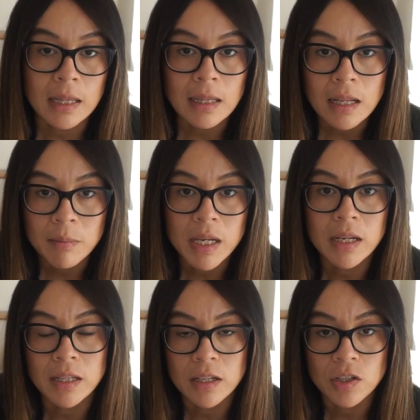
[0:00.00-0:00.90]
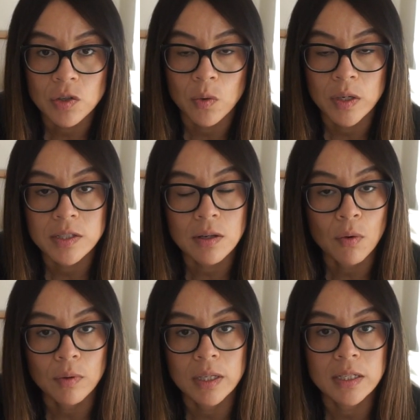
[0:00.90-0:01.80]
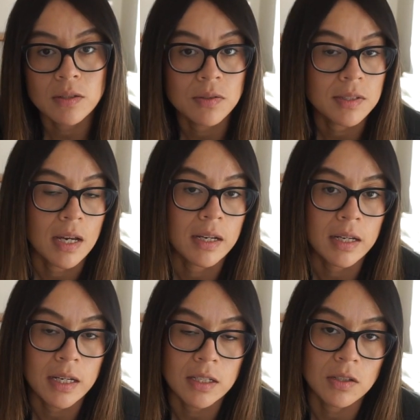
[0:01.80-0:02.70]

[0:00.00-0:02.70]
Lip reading: limiting the choice only to sending it